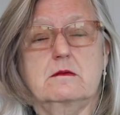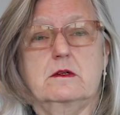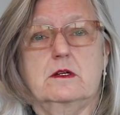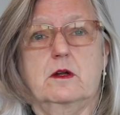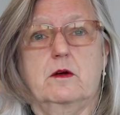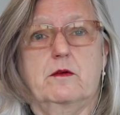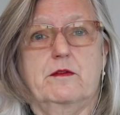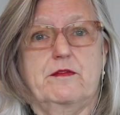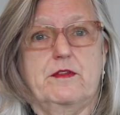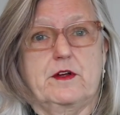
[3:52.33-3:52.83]
You
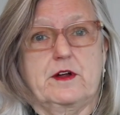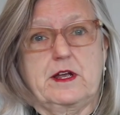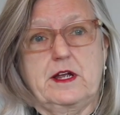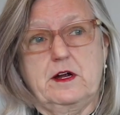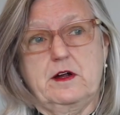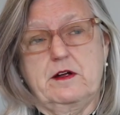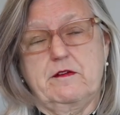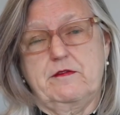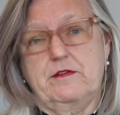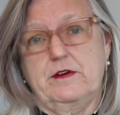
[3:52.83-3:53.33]
know, if they're
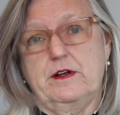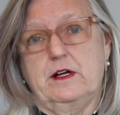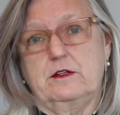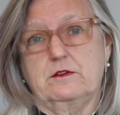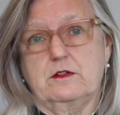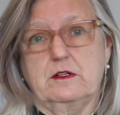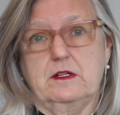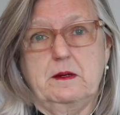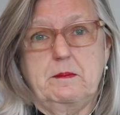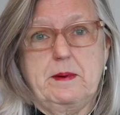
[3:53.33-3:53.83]
caring for an
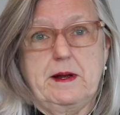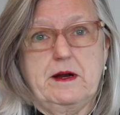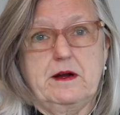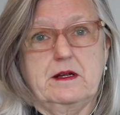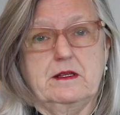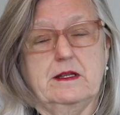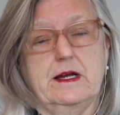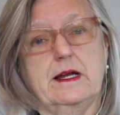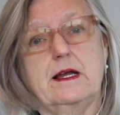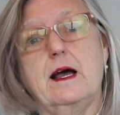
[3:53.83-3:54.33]
elderly
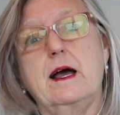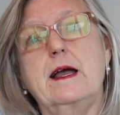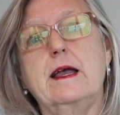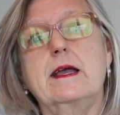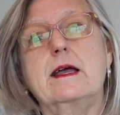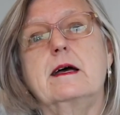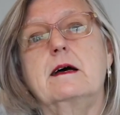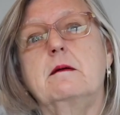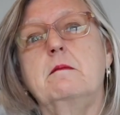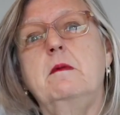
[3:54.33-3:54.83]
parent like I
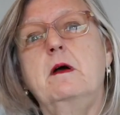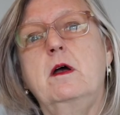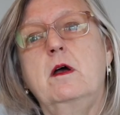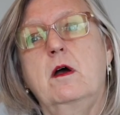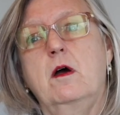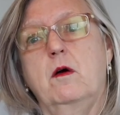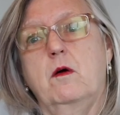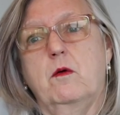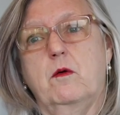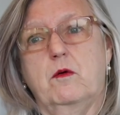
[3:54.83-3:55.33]
am,
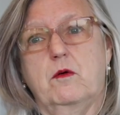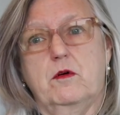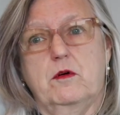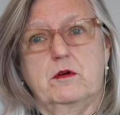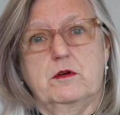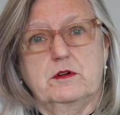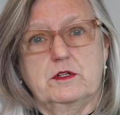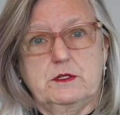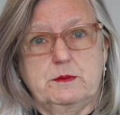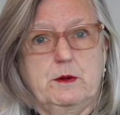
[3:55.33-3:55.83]

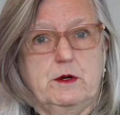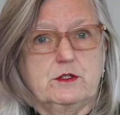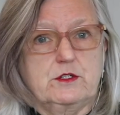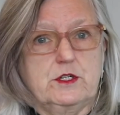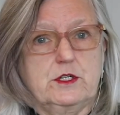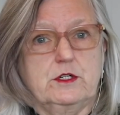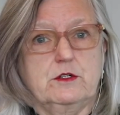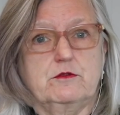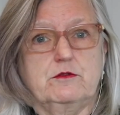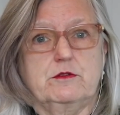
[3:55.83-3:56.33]
or small
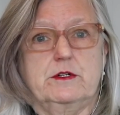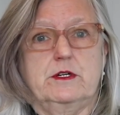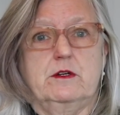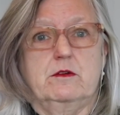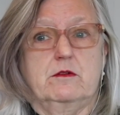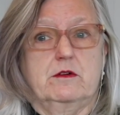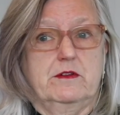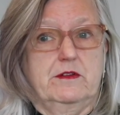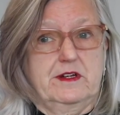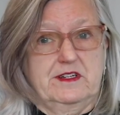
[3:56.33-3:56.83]
children,
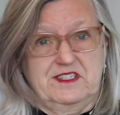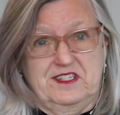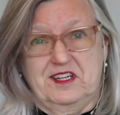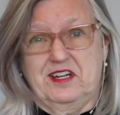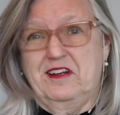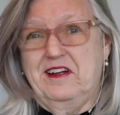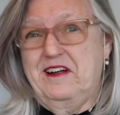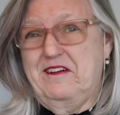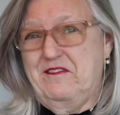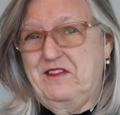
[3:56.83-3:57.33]
or they
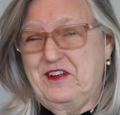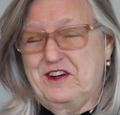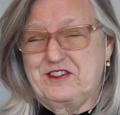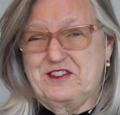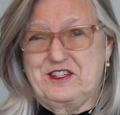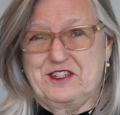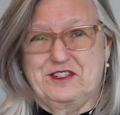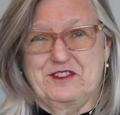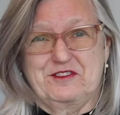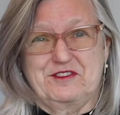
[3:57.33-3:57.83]
still have their
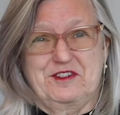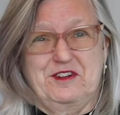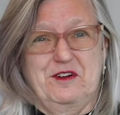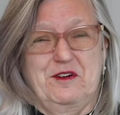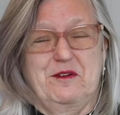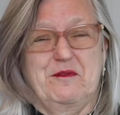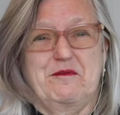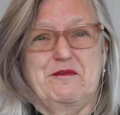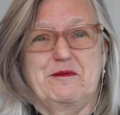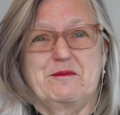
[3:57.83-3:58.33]
children
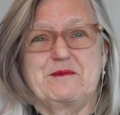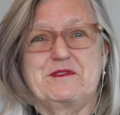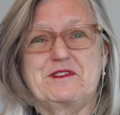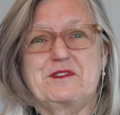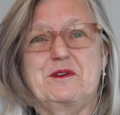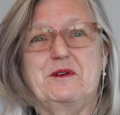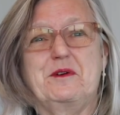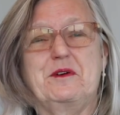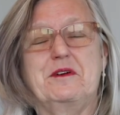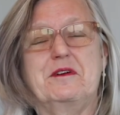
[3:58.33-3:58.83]
home from
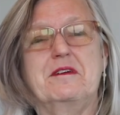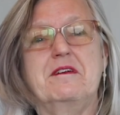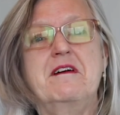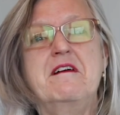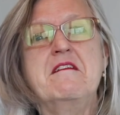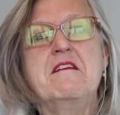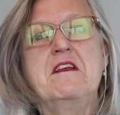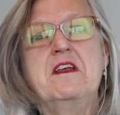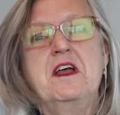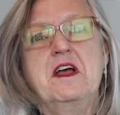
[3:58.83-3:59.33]
school.
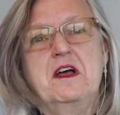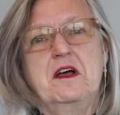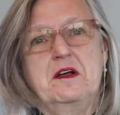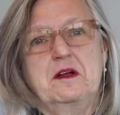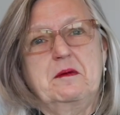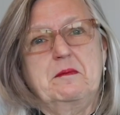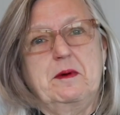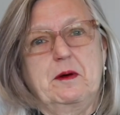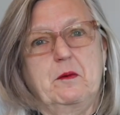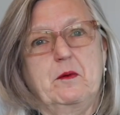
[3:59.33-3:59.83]

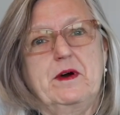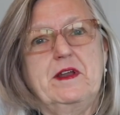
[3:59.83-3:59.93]
I mean, but